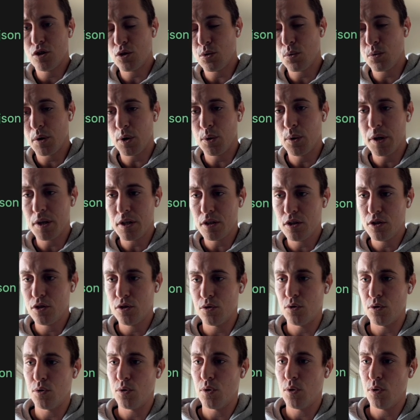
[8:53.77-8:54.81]
So we're going
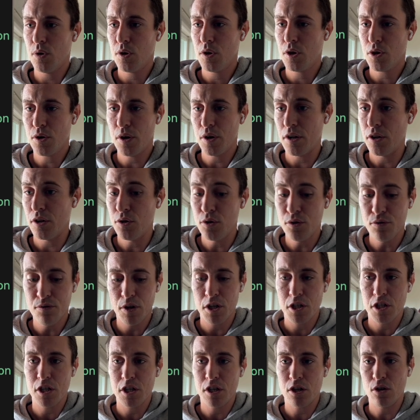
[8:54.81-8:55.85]
to create a new
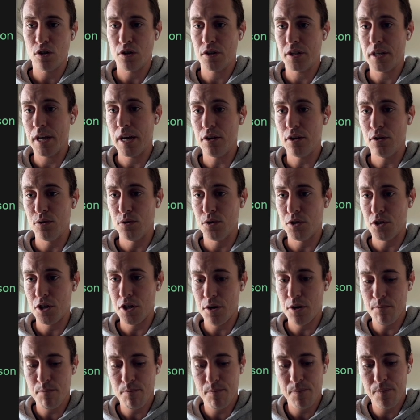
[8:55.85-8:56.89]
function called get
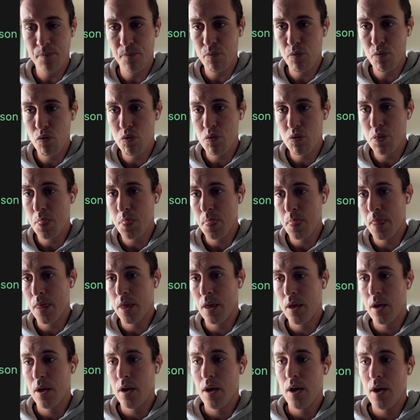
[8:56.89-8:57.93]
user,
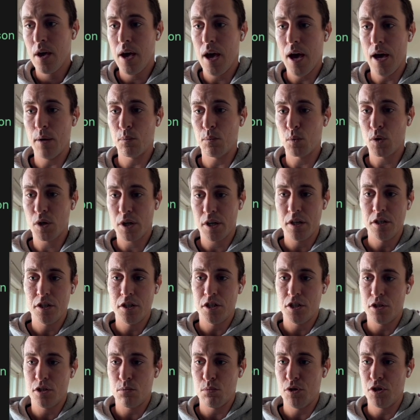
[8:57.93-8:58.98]
and we're going to
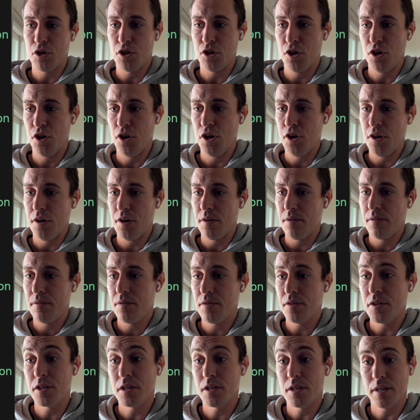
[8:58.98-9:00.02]
just return
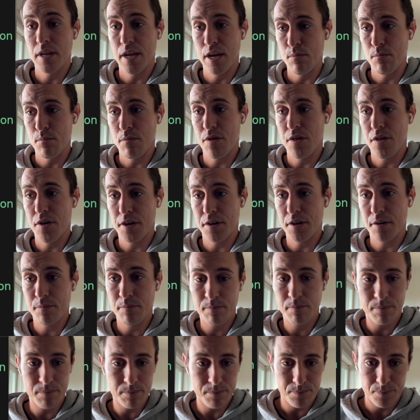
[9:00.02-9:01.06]
the same thing,
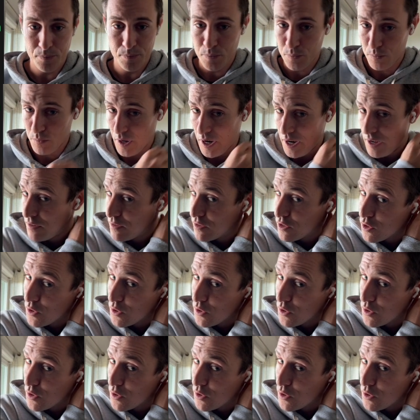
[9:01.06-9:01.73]
right?